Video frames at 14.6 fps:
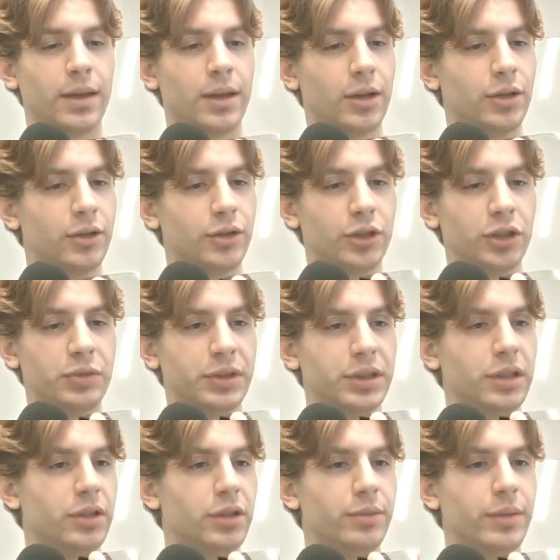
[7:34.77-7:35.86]
Just put it
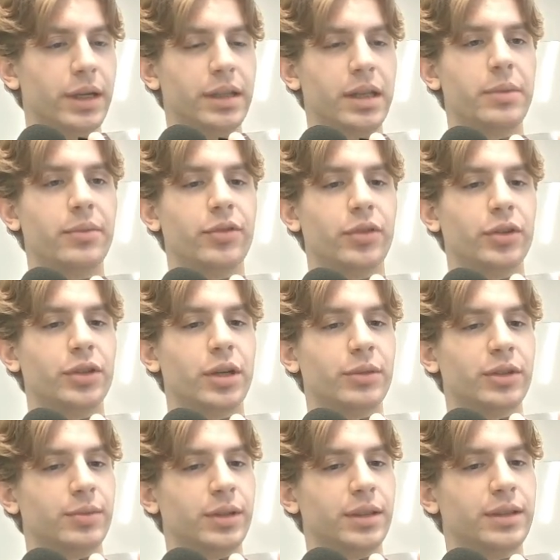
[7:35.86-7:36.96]
under my name for Thomas,
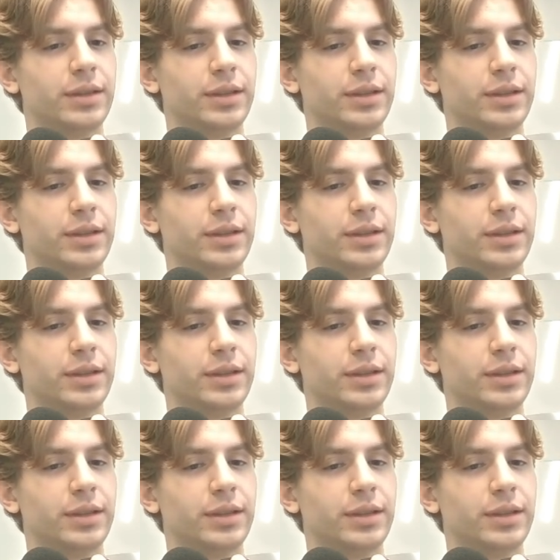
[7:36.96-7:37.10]
please.